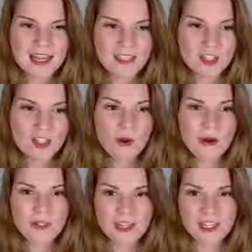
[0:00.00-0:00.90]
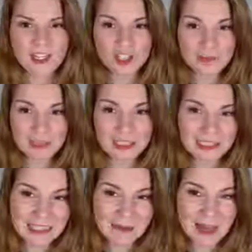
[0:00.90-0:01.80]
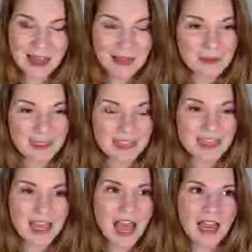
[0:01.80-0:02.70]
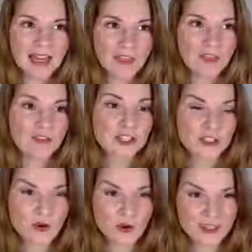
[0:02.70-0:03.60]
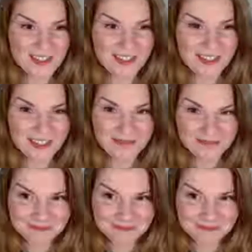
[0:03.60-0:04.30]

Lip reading: In the 2 hours I had just been cleaning my cabinets, I had 3 new course sales.